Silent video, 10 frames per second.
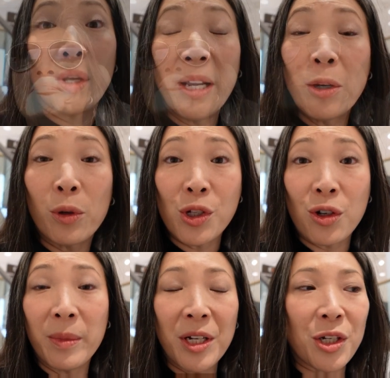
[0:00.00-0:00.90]
I'm at
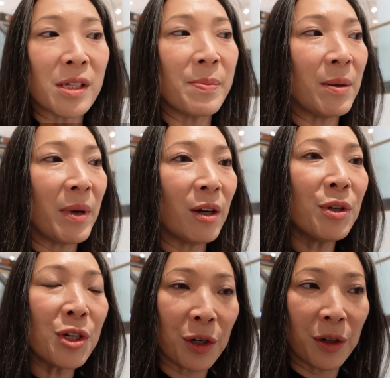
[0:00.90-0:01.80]
Nordstrom. I just made my
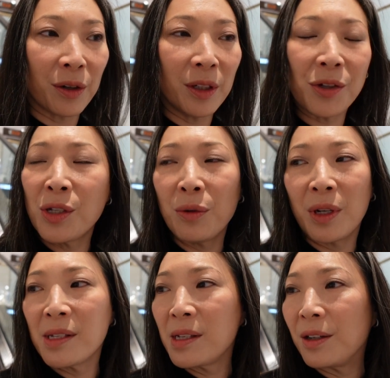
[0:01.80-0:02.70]
return. They're so
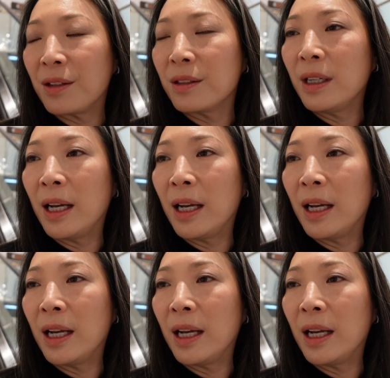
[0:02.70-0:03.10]
nice here.